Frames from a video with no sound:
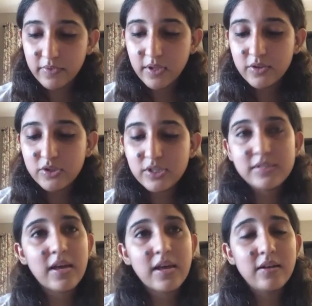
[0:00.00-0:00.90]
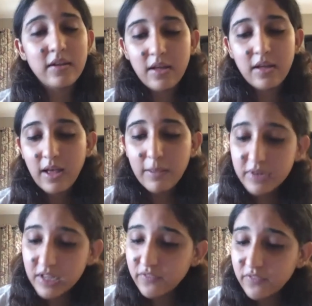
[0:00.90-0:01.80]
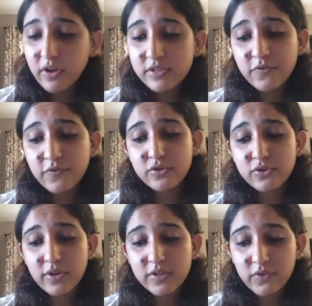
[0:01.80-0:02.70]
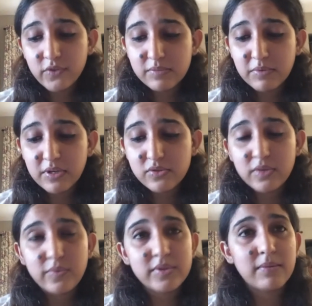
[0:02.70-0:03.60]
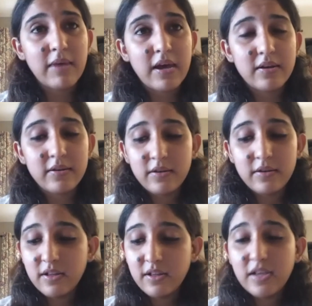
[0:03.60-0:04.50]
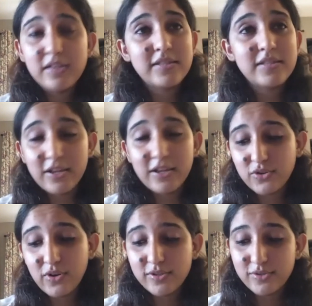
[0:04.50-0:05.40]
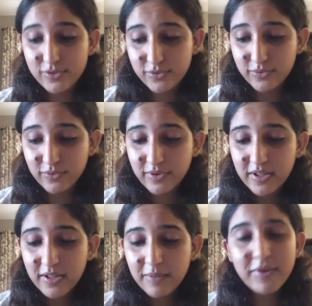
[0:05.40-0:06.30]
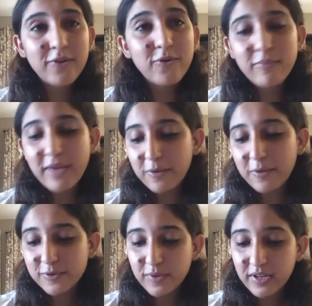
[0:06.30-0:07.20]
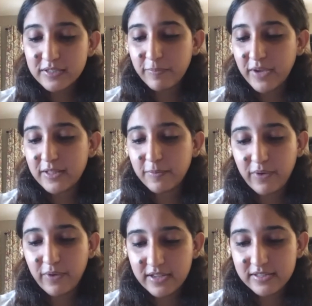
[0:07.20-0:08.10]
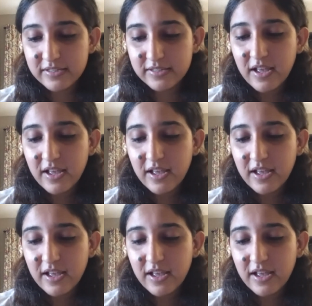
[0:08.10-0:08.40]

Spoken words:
She said, I believe God's first choice for this ministry was a man, his second choice too, but no man was willing to pay the price.